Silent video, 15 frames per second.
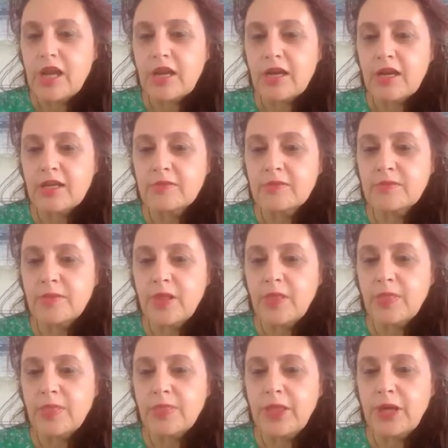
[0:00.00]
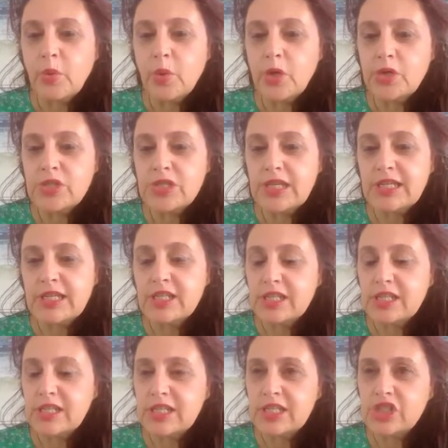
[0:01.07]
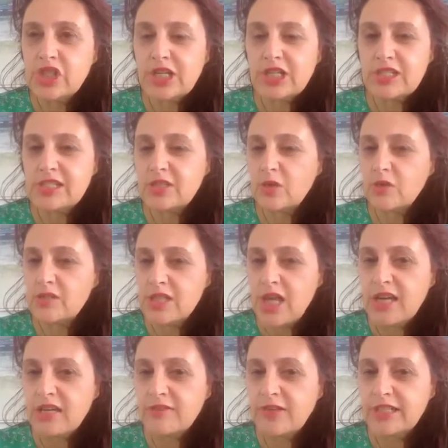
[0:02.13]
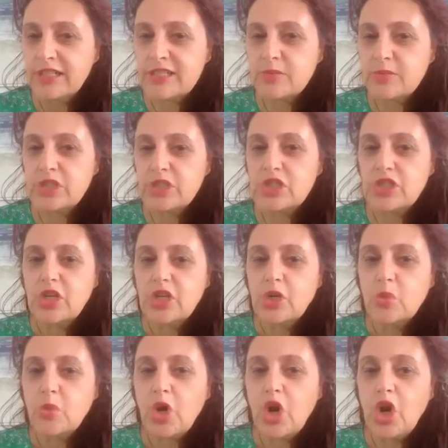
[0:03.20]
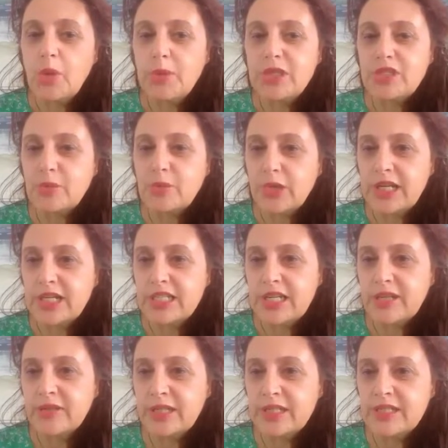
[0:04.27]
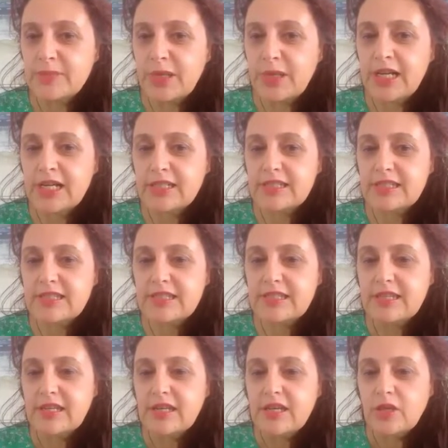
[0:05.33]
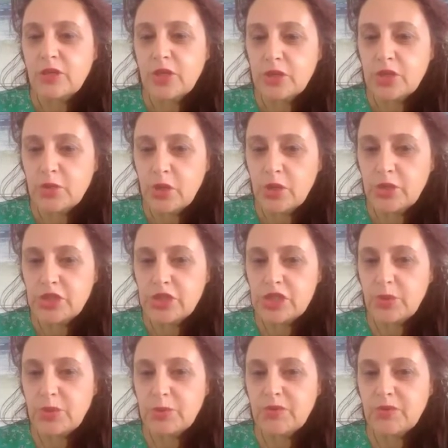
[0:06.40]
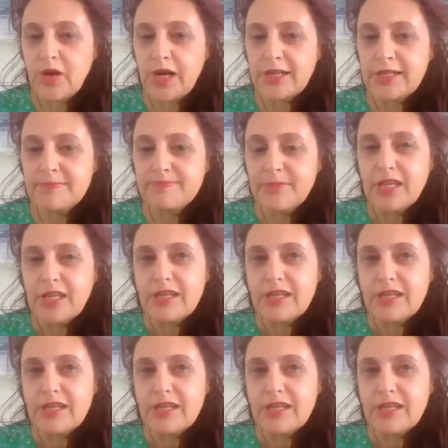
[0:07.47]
Um, there was in, injections called Xiaflex, which were hoping to break down these plaques that urologists were providing,